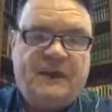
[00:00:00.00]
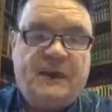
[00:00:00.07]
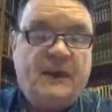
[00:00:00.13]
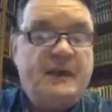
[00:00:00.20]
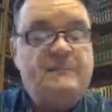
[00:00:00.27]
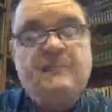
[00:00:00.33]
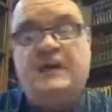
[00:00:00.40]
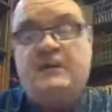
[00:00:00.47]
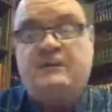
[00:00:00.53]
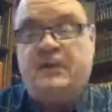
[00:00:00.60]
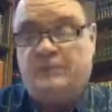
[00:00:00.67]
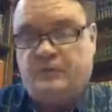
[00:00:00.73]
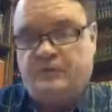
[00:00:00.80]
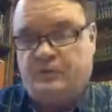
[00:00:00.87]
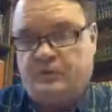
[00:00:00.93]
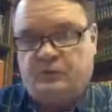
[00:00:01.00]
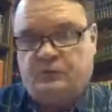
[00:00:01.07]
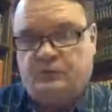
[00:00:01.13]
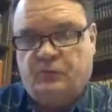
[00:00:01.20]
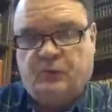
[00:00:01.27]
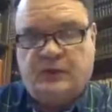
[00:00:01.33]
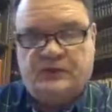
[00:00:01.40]
And many people do
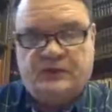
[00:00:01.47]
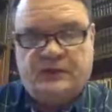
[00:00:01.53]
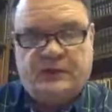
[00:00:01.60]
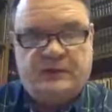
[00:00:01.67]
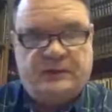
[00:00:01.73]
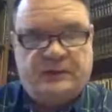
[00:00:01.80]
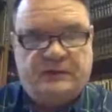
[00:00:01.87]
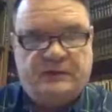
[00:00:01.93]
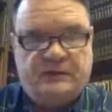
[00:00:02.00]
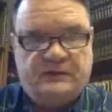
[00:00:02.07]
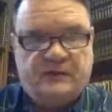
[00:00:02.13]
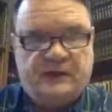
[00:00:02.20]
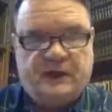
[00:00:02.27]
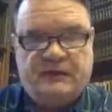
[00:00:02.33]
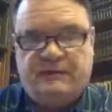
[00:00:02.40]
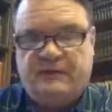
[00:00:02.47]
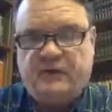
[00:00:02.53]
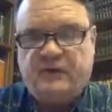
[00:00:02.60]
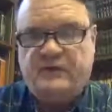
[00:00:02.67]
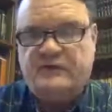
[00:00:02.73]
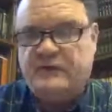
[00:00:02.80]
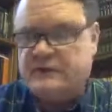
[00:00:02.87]
watch later. I know there's a lot of
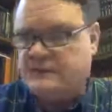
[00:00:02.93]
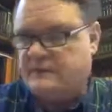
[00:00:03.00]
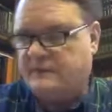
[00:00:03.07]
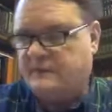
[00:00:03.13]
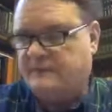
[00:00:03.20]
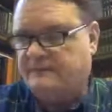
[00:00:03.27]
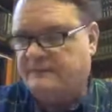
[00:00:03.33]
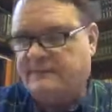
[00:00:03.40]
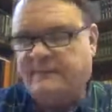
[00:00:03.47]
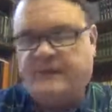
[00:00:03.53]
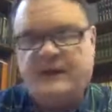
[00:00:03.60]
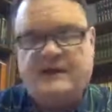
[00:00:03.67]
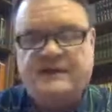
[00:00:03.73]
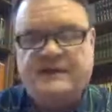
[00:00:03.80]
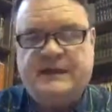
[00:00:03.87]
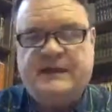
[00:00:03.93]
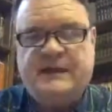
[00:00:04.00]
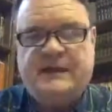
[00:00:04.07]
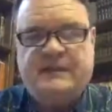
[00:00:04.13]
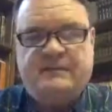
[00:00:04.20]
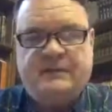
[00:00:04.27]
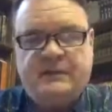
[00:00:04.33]
folks that find 10
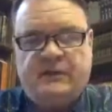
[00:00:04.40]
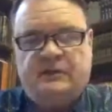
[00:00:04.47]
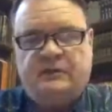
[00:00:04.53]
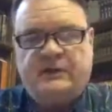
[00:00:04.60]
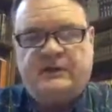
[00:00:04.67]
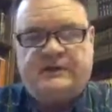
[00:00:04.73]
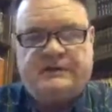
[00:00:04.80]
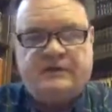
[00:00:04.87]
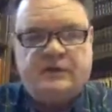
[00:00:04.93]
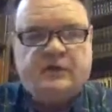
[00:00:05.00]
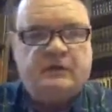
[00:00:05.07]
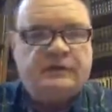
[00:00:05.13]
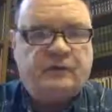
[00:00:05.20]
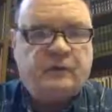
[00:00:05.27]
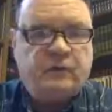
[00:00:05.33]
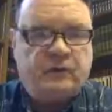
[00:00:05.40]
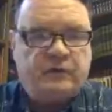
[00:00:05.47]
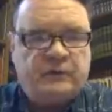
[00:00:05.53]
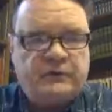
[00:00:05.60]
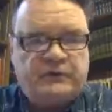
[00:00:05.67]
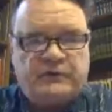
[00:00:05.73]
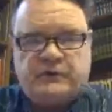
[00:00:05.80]
a.m. a little bit difficult for one
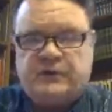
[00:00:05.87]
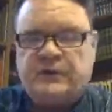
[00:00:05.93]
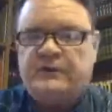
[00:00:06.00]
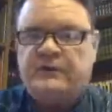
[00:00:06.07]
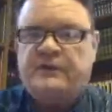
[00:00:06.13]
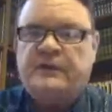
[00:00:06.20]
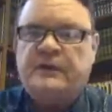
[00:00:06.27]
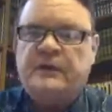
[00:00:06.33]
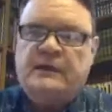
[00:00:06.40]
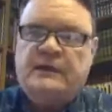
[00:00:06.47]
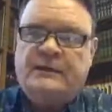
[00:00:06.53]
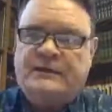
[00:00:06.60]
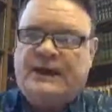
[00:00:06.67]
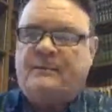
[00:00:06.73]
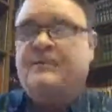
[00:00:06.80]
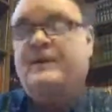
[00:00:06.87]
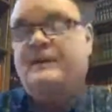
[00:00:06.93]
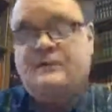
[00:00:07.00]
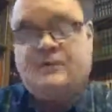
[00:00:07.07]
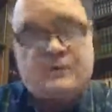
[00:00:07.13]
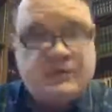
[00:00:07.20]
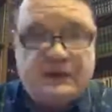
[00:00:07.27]
reason or another, not
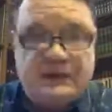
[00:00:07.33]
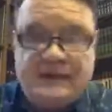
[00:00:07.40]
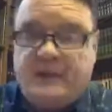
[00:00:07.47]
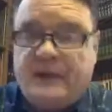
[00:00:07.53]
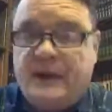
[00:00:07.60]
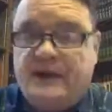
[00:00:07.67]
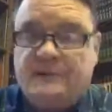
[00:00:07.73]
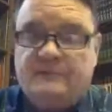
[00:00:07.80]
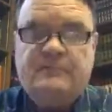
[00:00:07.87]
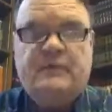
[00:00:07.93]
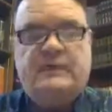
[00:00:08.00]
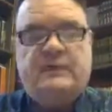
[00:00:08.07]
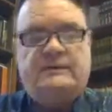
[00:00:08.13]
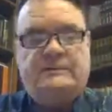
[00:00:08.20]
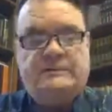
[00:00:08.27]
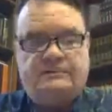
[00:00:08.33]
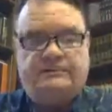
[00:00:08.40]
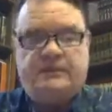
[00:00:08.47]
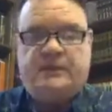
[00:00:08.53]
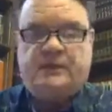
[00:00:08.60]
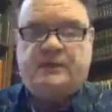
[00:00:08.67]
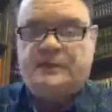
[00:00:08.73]
because they're sleeping, but
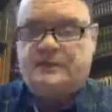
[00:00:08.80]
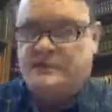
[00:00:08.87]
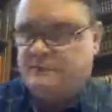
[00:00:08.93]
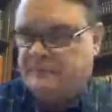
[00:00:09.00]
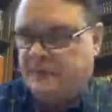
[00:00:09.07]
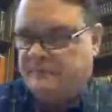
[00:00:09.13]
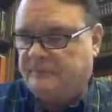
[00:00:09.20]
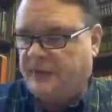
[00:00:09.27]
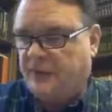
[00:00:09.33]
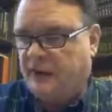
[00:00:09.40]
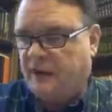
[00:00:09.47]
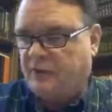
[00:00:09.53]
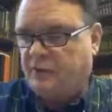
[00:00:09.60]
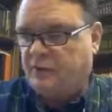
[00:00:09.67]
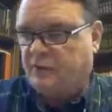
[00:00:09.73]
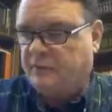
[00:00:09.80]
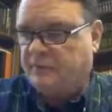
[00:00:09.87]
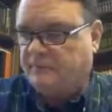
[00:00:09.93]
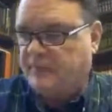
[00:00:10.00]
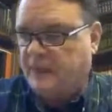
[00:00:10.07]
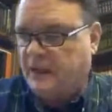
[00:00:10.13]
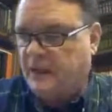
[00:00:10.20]
because they've got a lot going on.
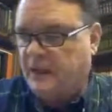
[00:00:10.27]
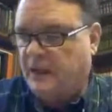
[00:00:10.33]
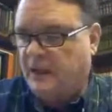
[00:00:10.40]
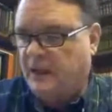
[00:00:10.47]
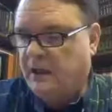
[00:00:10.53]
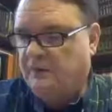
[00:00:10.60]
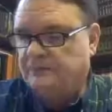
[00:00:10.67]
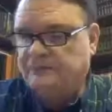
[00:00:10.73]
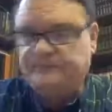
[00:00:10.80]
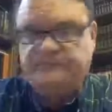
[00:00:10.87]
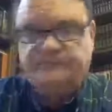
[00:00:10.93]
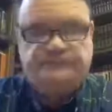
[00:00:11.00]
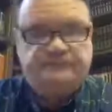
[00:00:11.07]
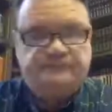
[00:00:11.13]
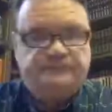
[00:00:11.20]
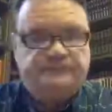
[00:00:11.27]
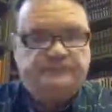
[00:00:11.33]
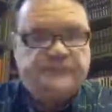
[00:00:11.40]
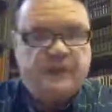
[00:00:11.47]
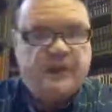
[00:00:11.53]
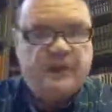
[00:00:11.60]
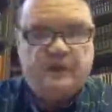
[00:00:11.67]

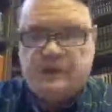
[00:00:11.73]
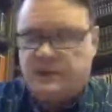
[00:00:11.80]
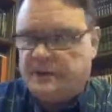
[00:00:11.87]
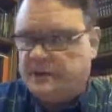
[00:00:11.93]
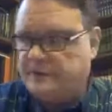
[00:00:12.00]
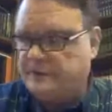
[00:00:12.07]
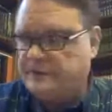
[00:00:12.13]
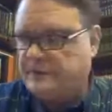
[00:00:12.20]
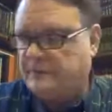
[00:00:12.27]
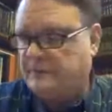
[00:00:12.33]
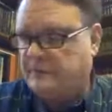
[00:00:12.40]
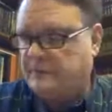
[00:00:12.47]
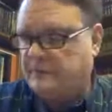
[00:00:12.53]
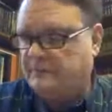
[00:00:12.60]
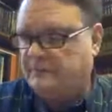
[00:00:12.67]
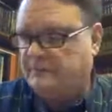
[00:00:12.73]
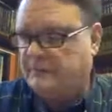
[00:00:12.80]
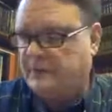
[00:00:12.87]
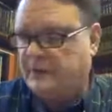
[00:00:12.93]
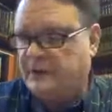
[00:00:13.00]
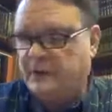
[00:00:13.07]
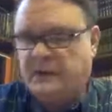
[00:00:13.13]
all right.
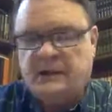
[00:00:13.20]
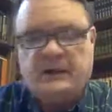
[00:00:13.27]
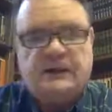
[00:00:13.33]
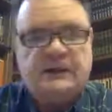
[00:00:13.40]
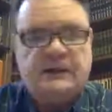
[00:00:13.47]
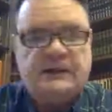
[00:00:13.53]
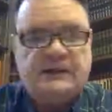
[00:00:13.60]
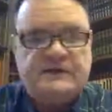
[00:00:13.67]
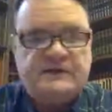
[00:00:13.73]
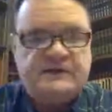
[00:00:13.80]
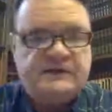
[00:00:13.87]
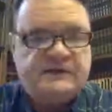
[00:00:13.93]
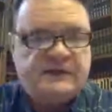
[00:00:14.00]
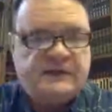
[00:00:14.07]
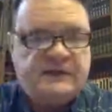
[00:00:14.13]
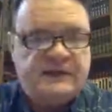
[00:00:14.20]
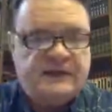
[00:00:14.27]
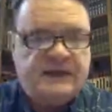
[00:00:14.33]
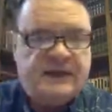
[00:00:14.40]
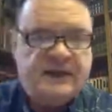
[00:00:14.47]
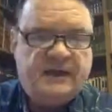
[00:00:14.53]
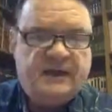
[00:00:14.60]
Let's see
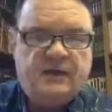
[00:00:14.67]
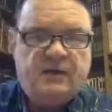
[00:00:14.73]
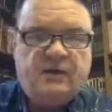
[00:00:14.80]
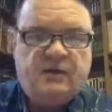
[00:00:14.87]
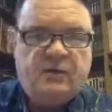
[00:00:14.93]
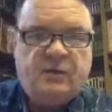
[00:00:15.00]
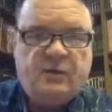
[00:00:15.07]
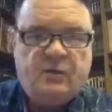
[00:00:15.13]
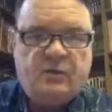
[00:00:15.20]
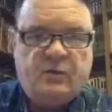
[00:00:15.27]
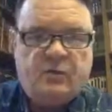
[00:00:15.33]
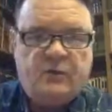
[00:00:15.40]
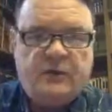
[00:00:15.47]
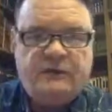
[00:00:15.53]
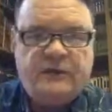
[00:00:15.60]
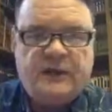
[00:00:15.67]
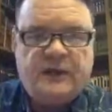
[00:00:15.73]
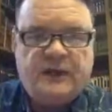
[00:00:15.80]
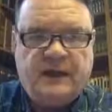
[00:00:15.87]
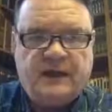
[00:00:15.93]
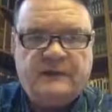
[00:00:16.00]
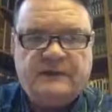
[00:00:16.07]
now. We've
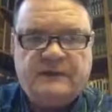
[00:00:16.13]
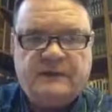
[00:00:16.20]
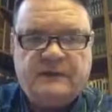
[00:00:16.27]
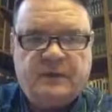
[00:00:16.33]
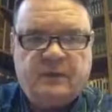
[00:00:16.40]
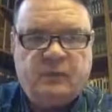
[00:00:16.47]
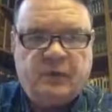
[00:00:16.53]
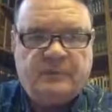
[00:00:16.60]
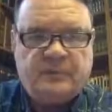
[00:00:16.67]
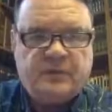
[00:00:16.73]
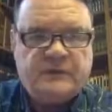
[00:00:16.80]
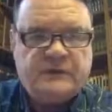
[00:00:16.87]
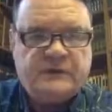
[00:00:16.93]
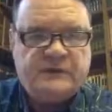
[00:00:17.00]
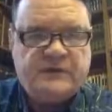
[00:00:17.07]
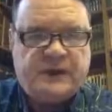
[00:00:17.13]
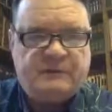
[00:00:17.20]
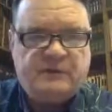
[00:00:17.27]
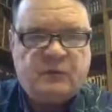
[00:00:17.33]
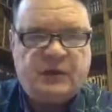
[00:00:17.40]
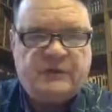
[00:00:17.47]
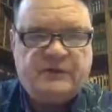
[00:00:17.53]
got one person
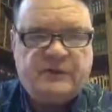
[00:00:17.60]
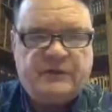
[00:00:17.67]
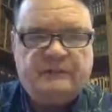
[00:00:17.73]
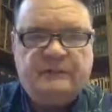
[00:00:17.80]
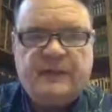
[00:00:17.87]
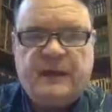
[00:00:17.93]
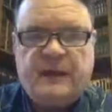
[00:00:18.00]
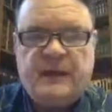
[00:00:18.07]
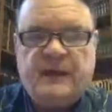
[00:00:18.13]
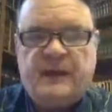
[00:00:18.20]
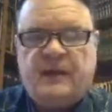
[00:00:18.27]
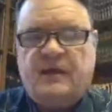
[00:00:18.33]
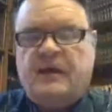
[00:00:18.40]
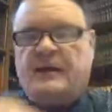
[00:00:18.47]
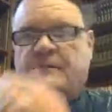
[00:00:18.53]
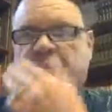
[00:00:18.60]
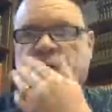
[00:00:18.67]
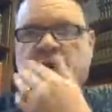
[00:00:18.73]
stopped watching. All right.